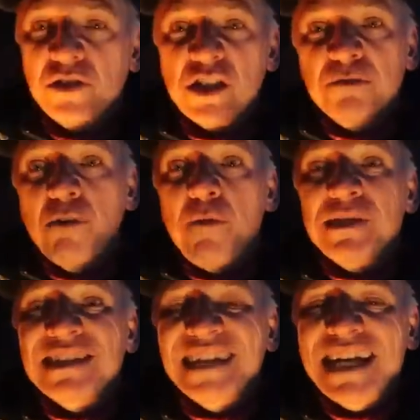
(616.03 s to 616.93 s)
Just
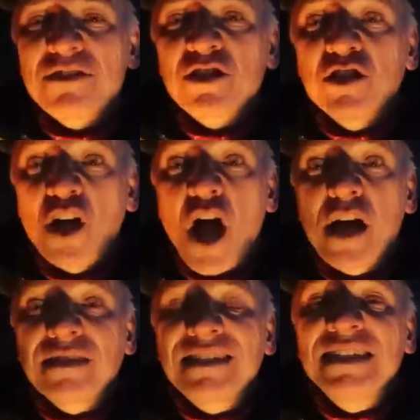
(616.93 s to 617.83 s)
moments later, the
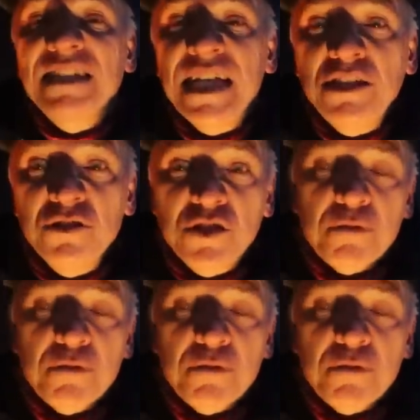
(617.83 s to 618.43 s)
dogs continued